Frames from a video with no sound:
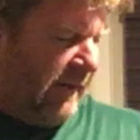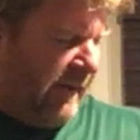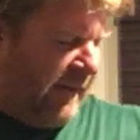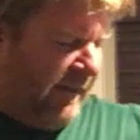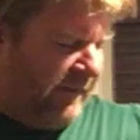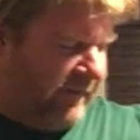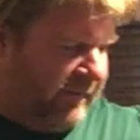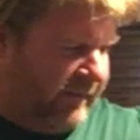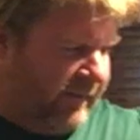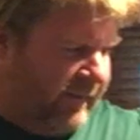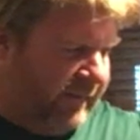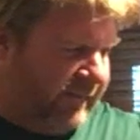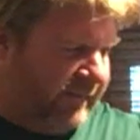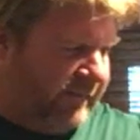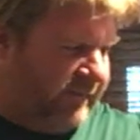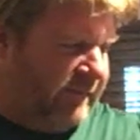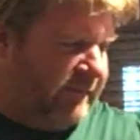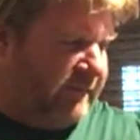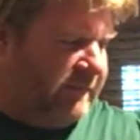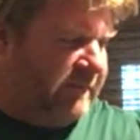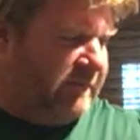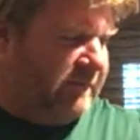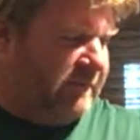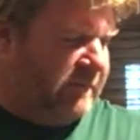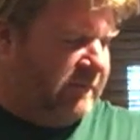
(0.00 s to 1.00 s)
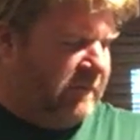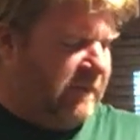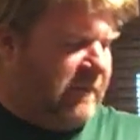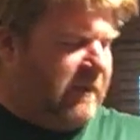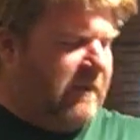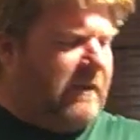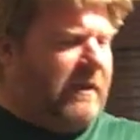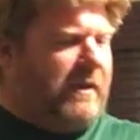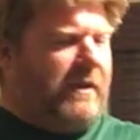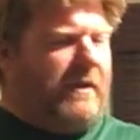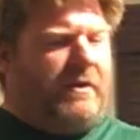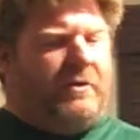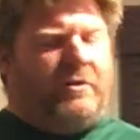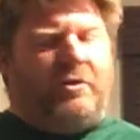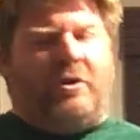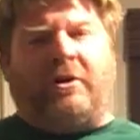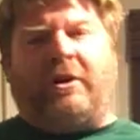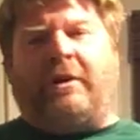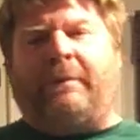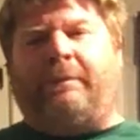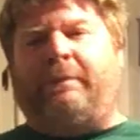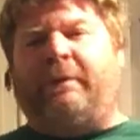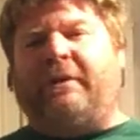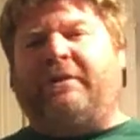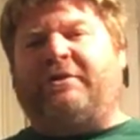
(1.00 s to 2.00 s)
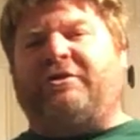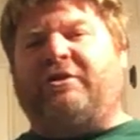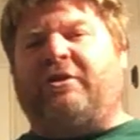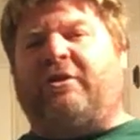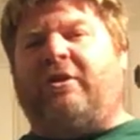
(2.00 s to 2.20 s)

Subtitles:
got this. You could put